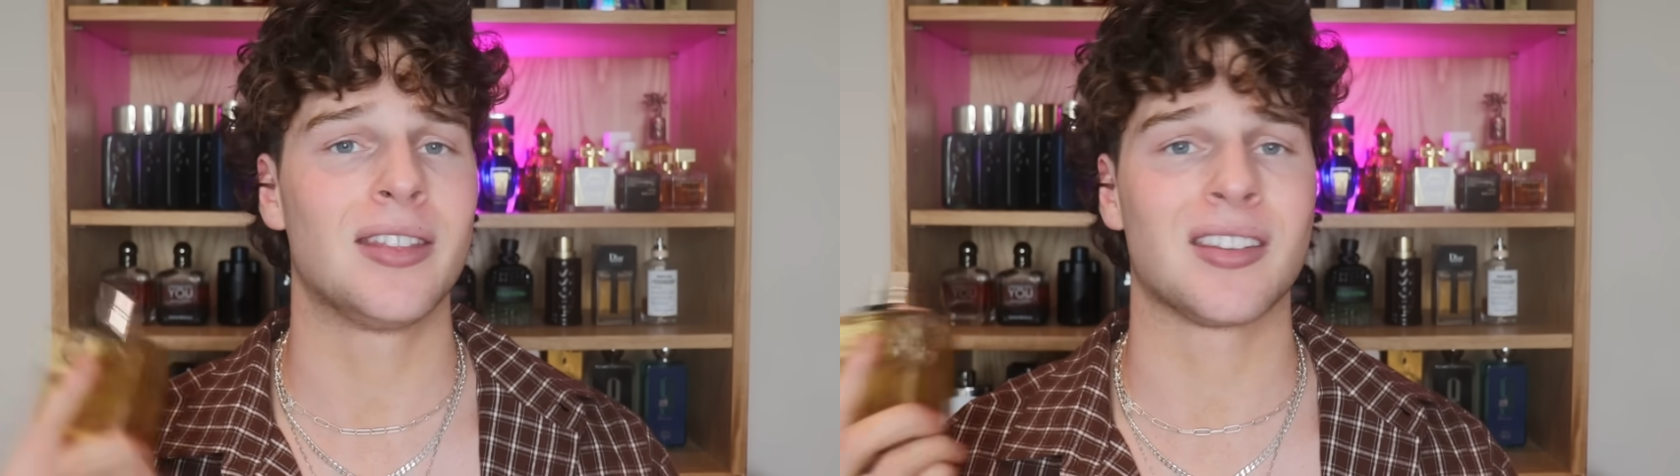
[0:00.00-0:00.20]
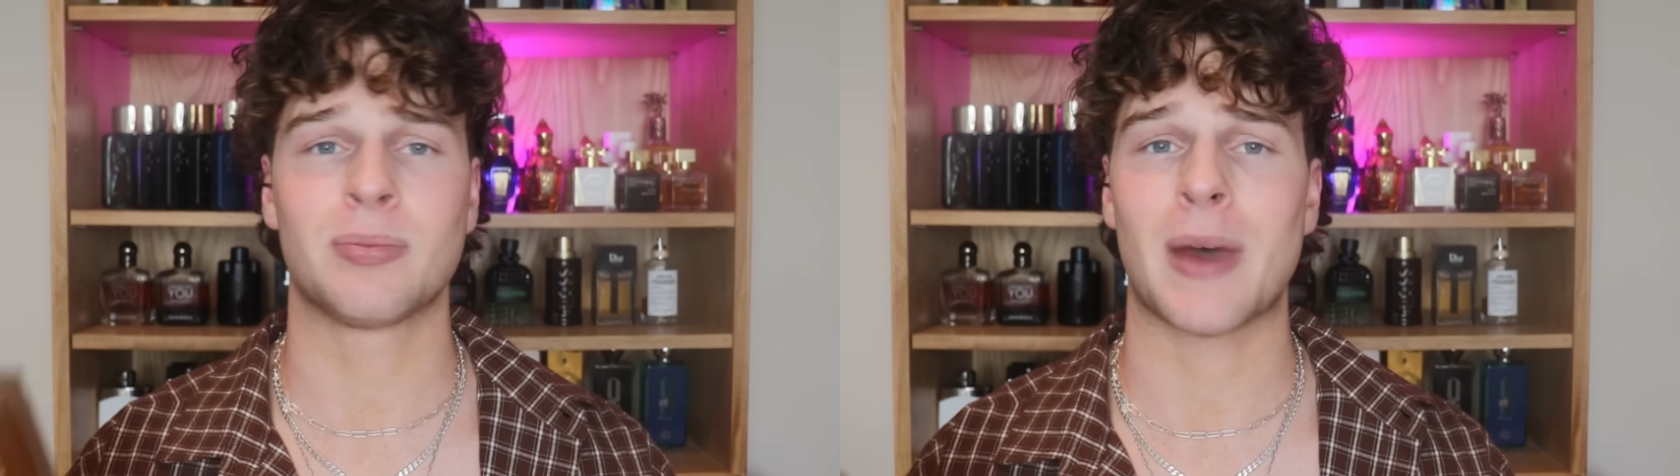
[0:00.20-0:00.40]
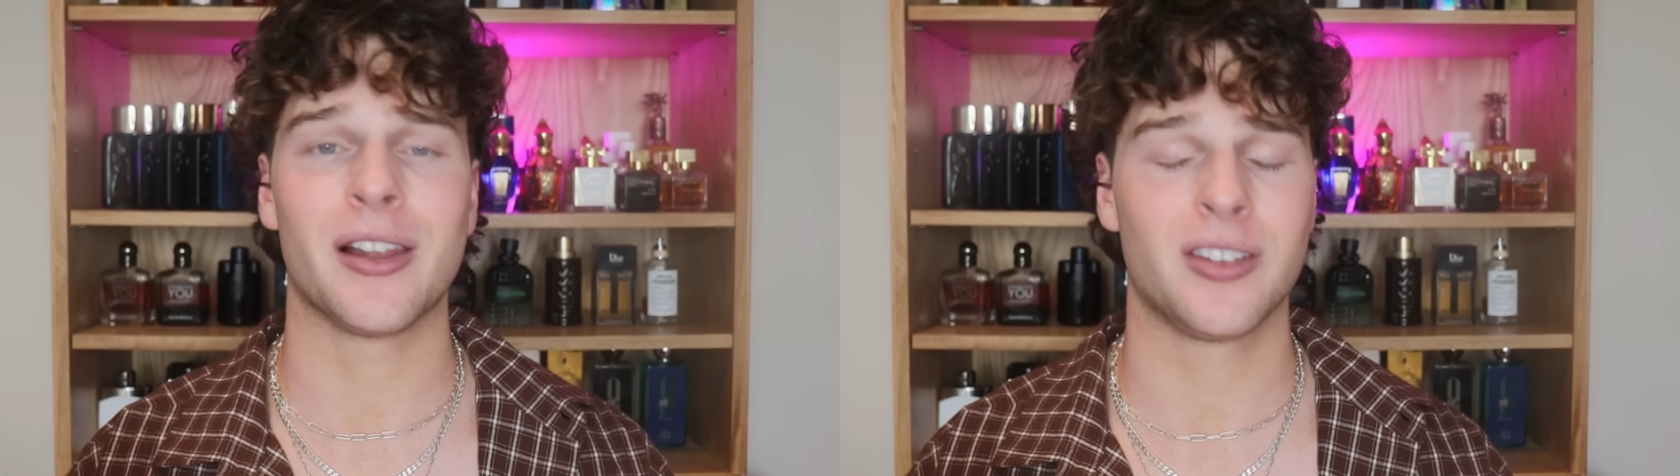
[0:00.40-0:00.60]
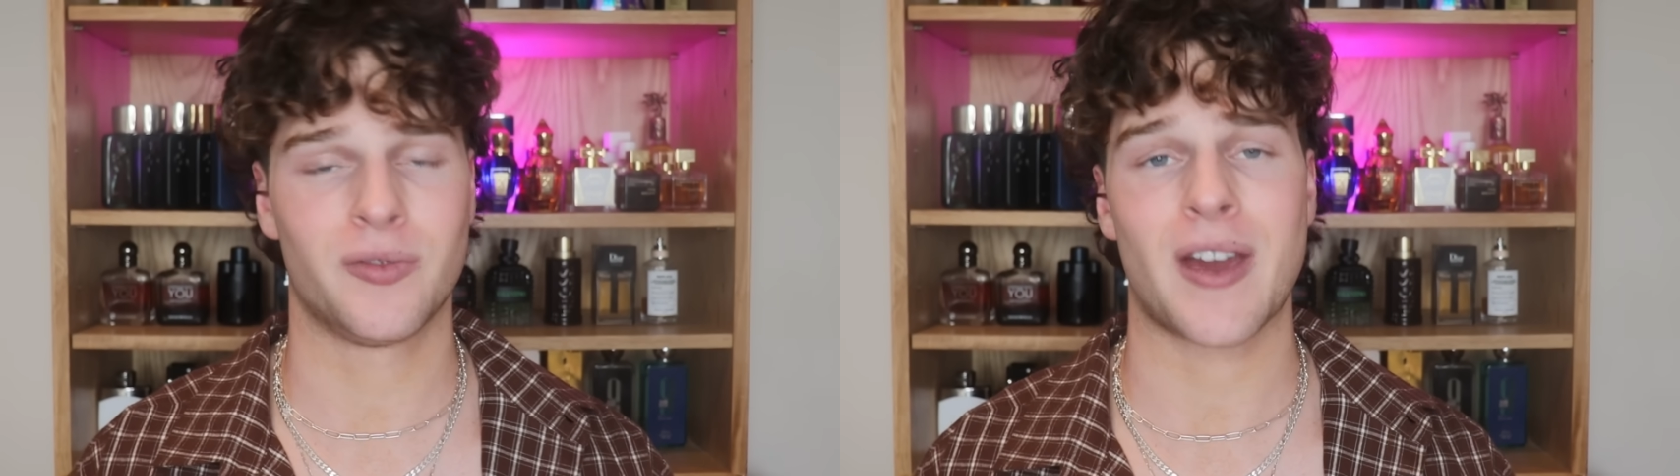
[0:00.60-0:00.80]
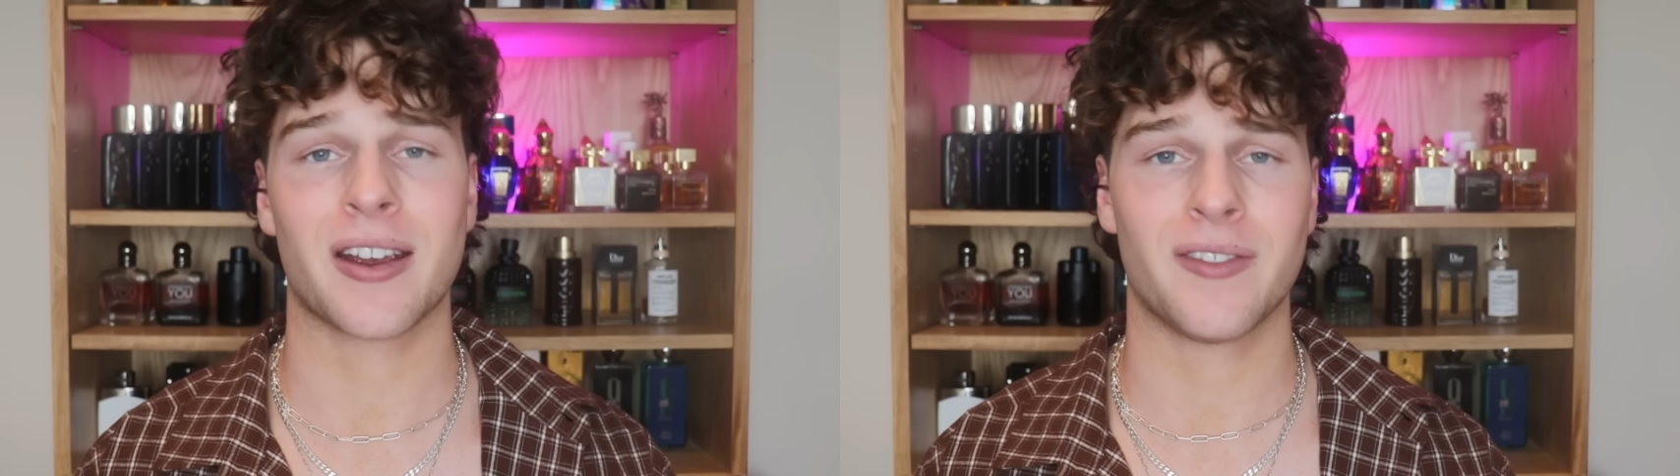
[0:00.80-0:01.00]
The smell is
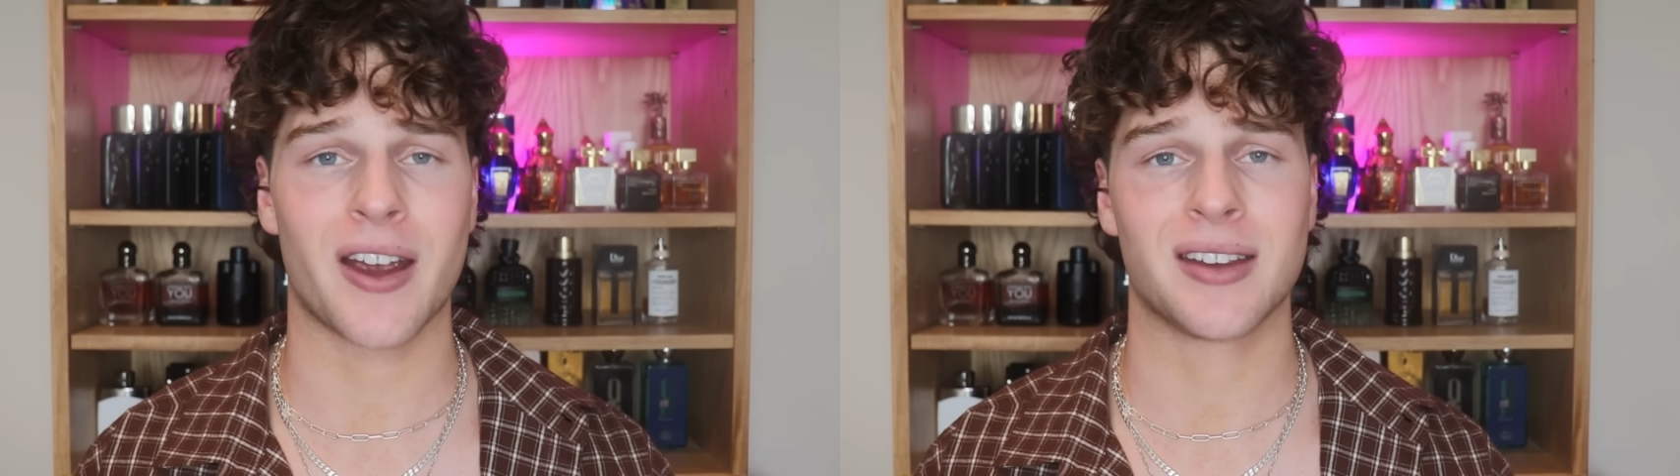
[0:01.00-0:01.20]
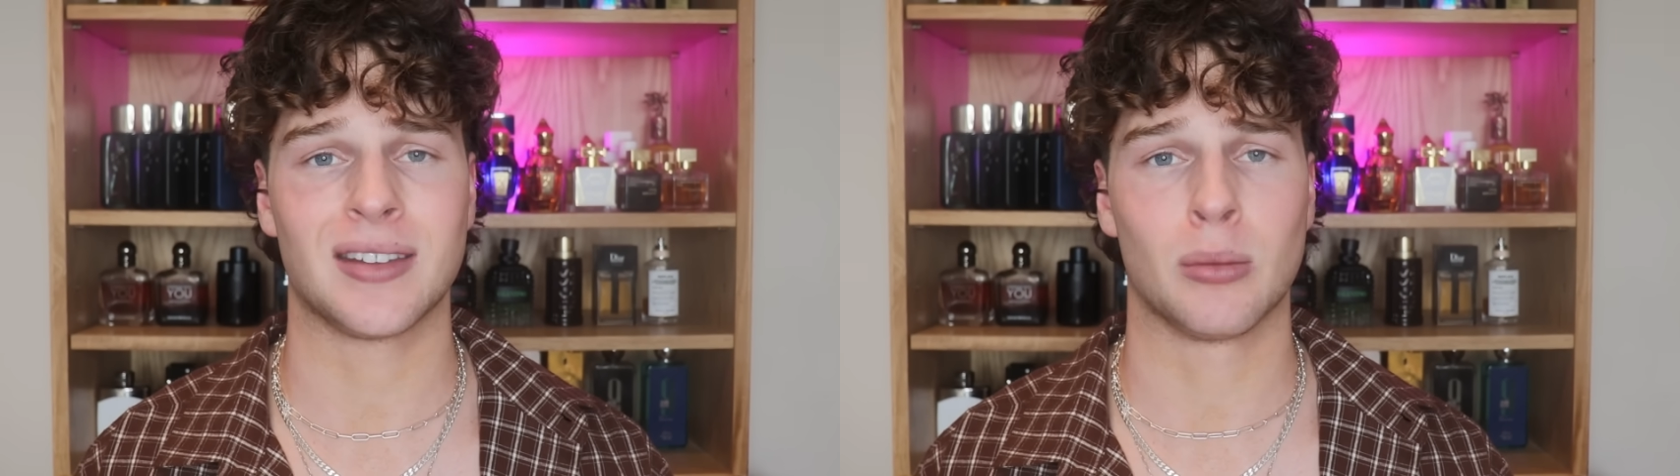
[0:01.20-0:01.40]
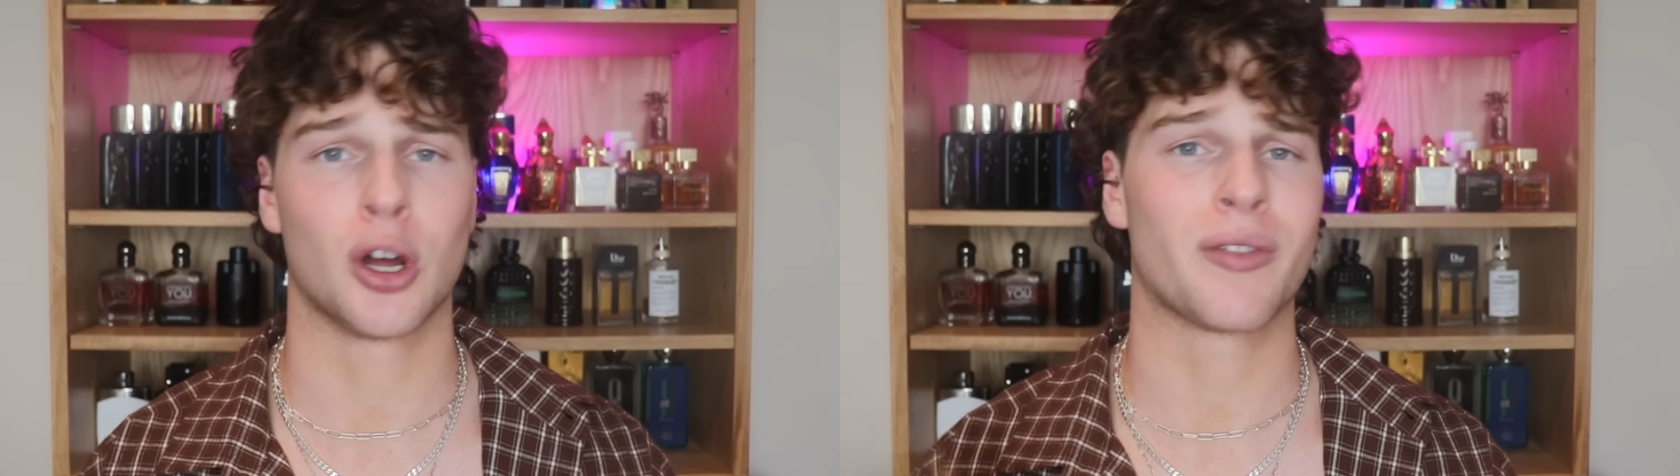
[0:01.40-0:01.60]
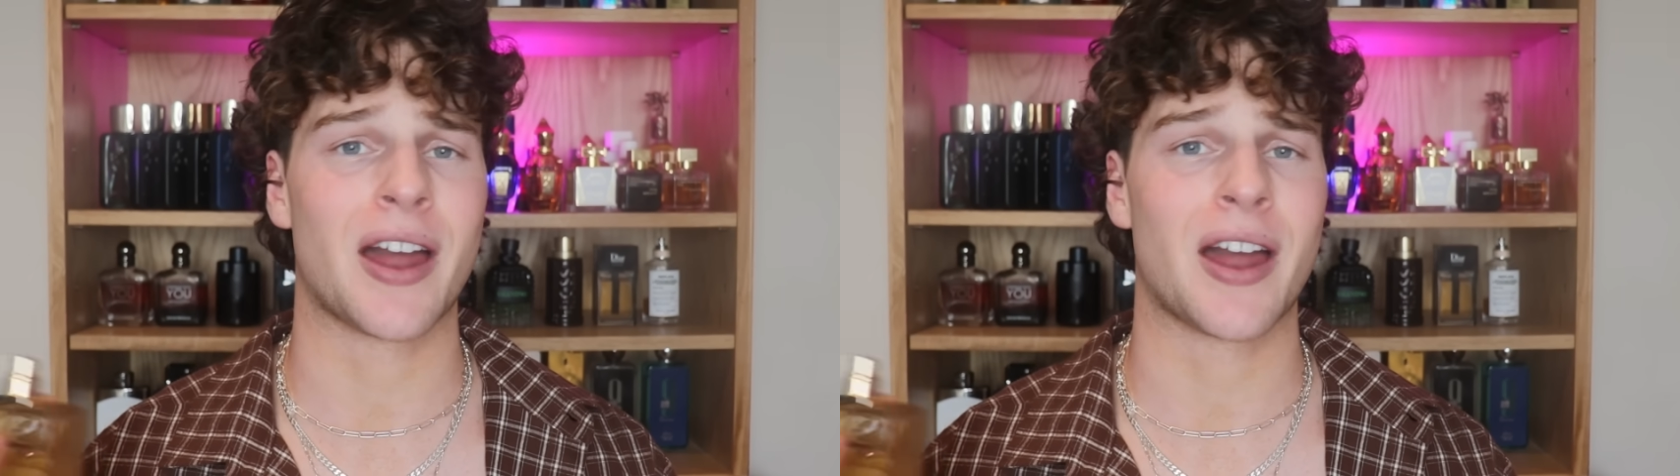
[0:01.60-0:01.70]
very similar,